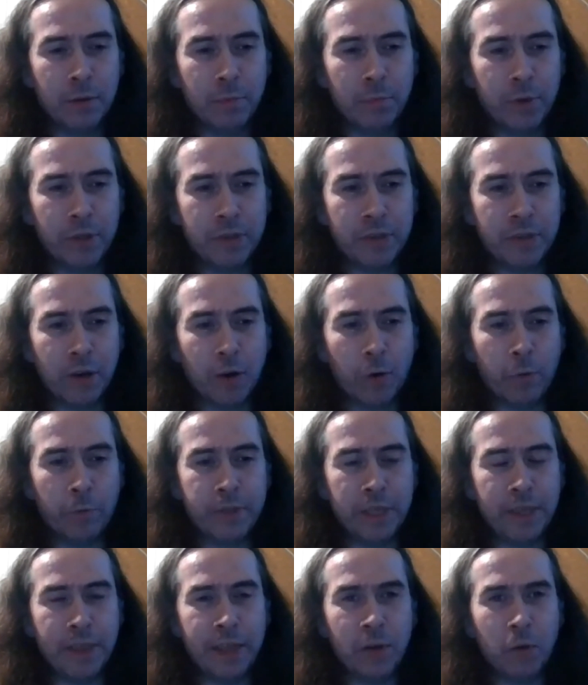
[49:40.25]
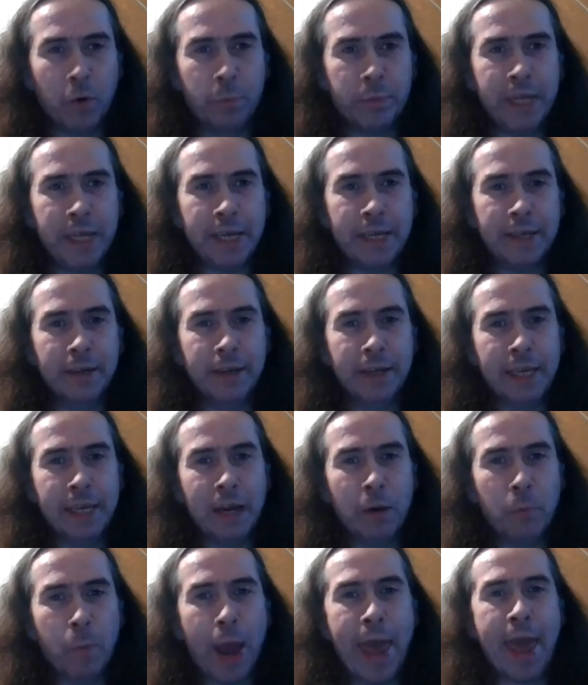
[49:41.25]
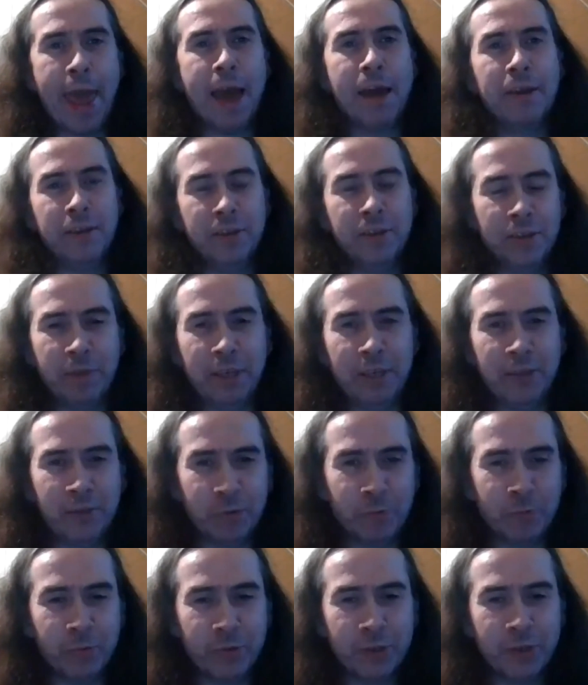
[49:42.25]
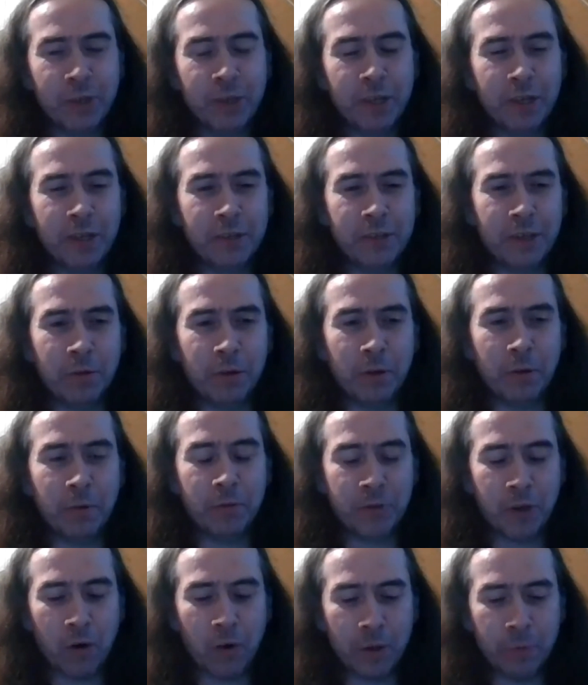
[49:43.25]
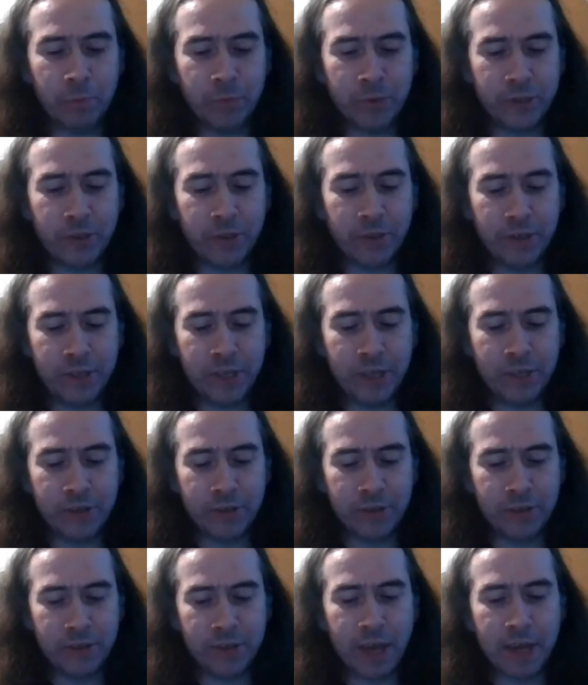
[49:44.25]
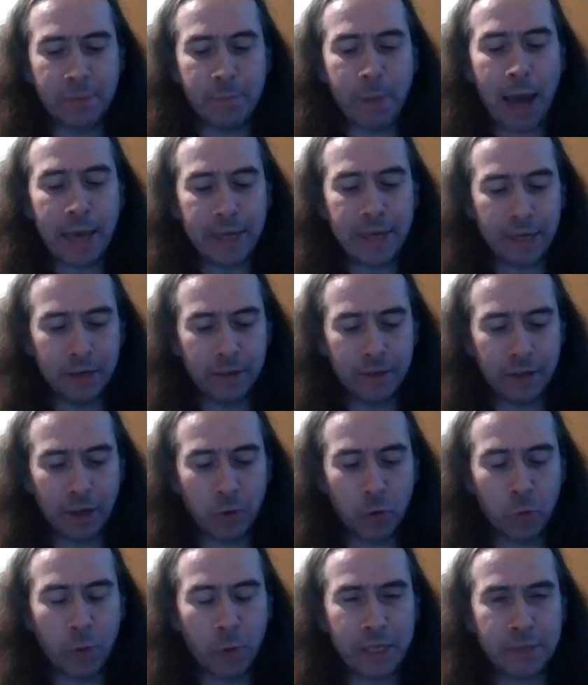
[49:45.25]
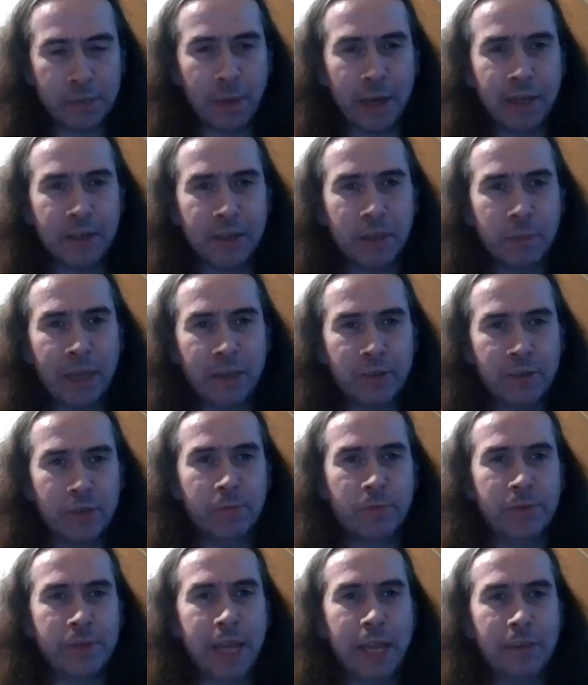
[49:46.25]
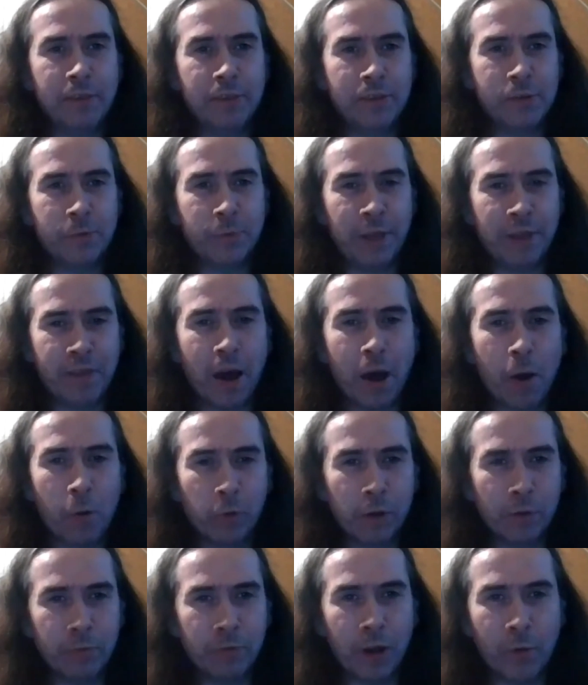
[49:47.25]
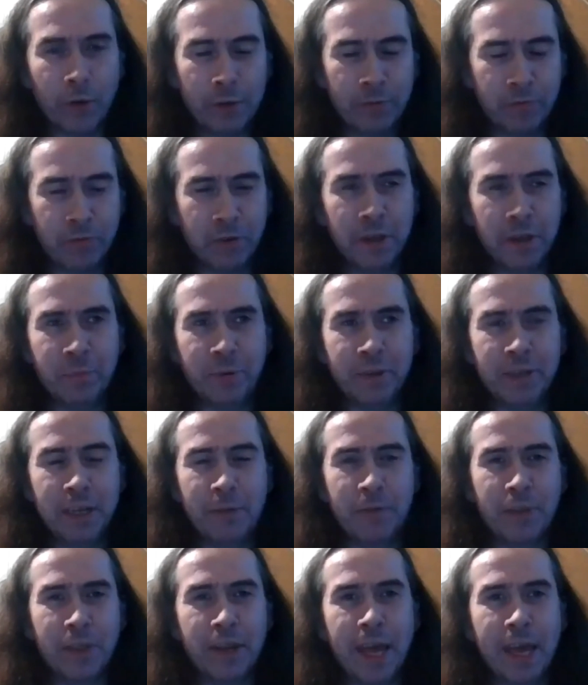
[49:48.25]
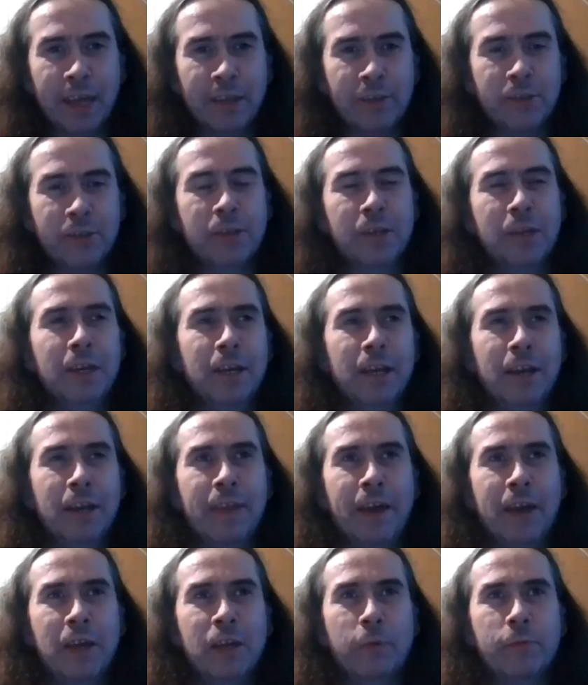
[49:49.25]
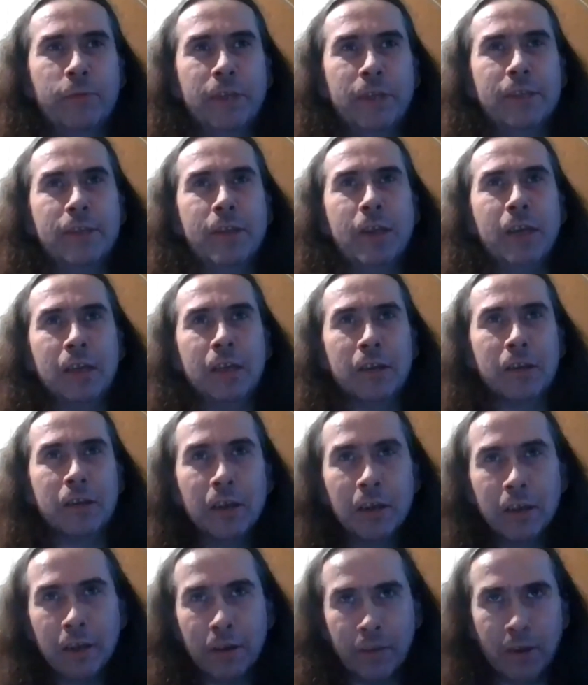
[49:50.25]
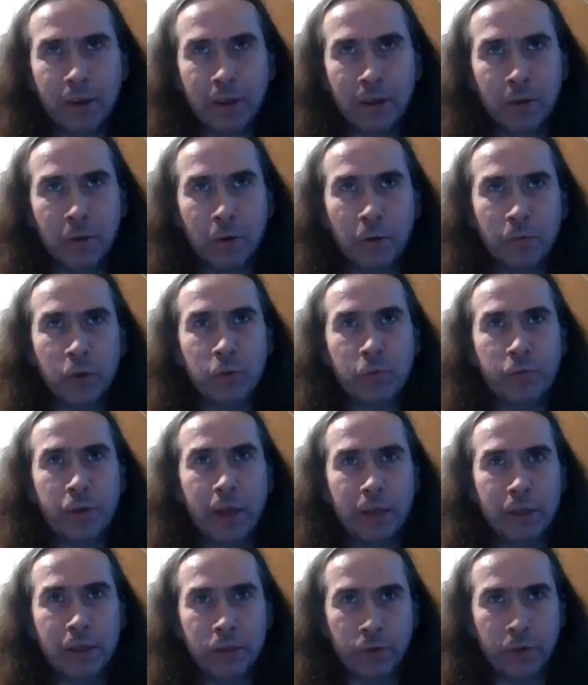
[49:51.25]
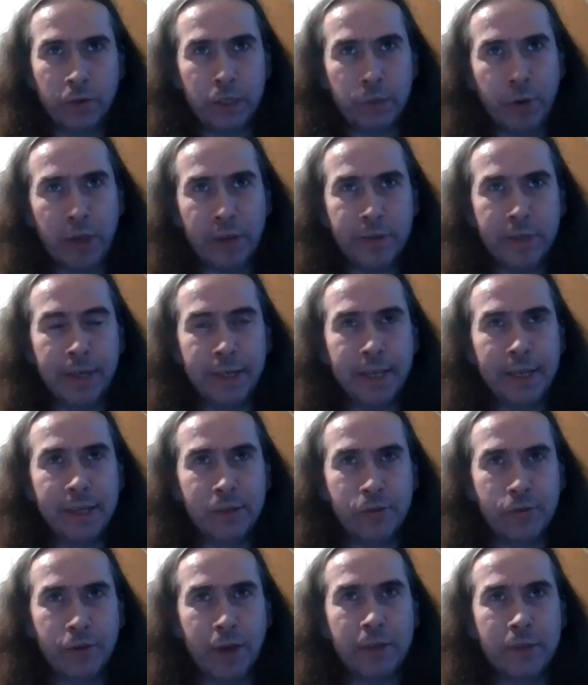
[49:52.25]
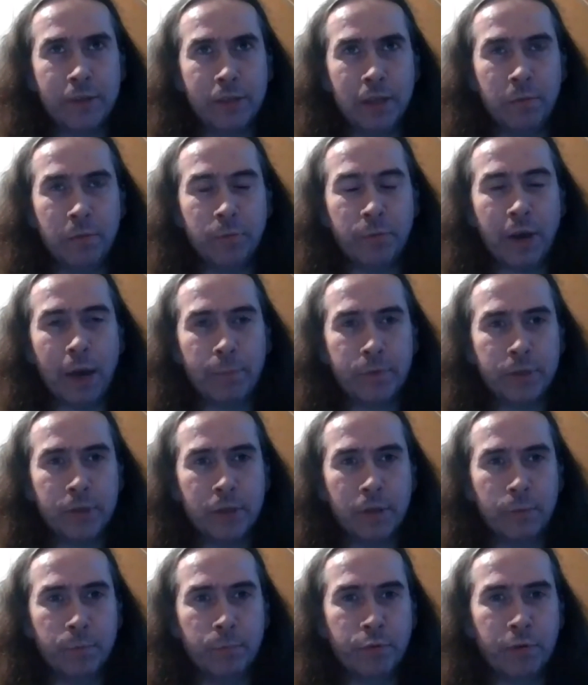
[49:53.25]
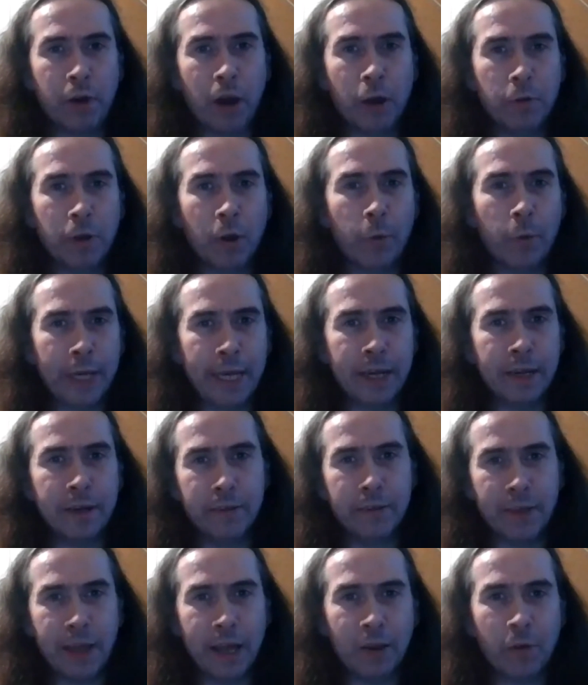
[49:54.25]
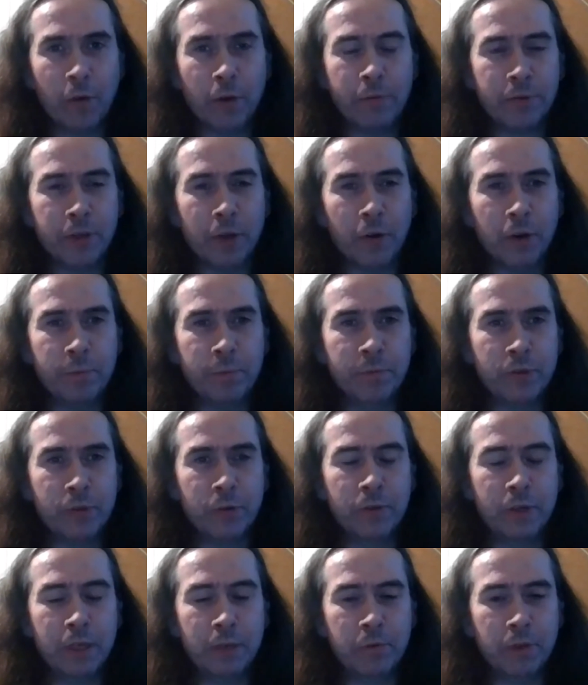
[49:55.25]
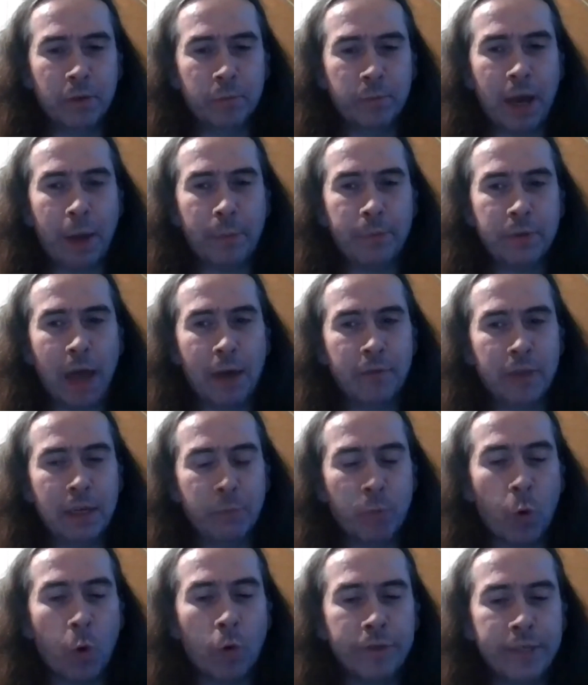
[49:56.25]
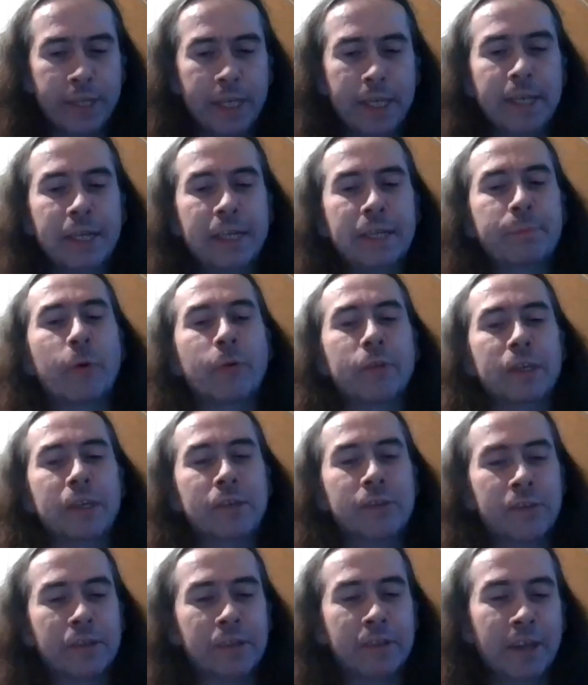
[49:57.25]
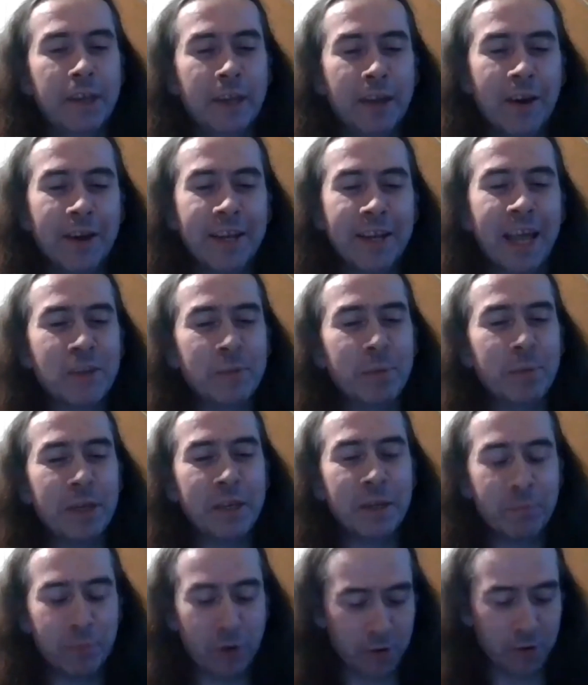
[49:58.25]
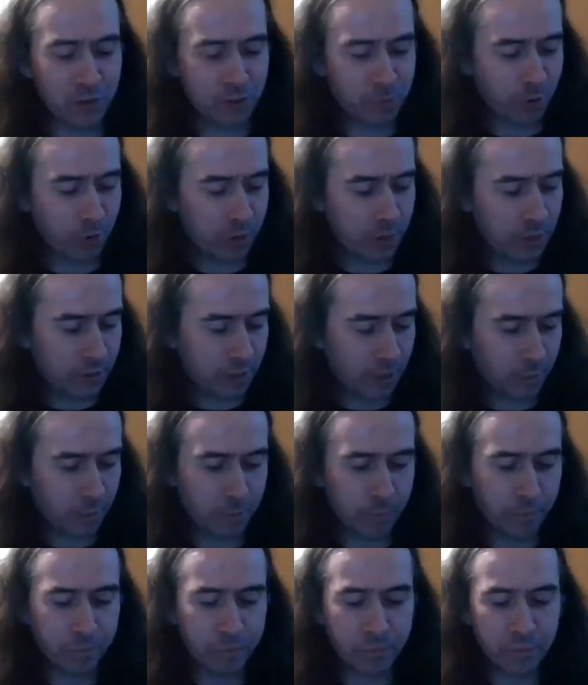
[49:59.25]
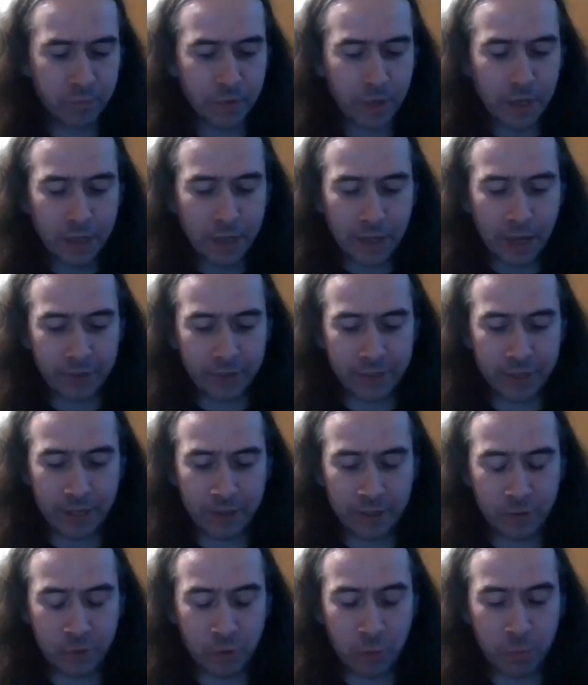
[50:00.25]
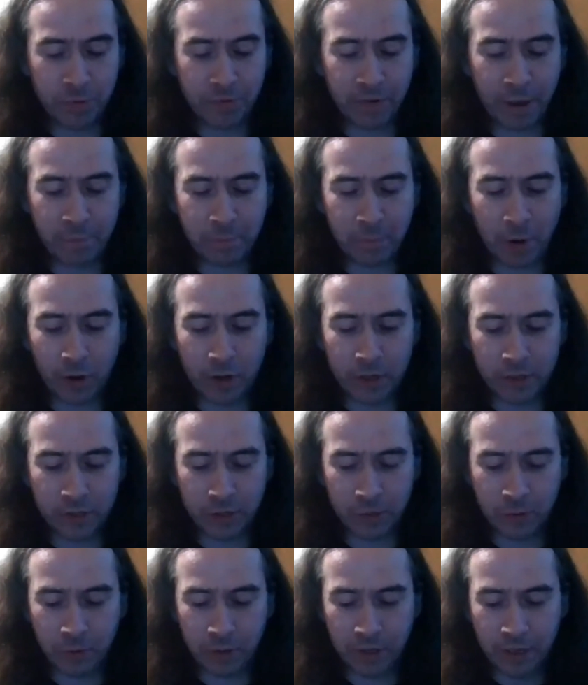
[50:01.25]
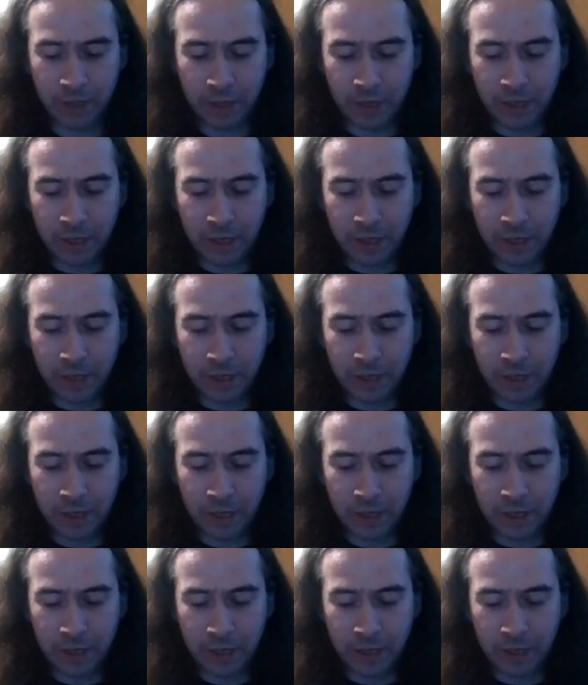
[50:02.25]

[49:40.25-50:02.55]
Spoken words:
but obviously they're not particularly aware individuals. So a lot of times the decisions they make don't always make the best of sense with the whole of life. But nevertheless, they had obviously seen that a lot of new friends were expressing an interest in perhaps prolonging their lifetimes, or even perhaps having more resilient bodies, and had actually been approached by these, as I said, this group of vampires that were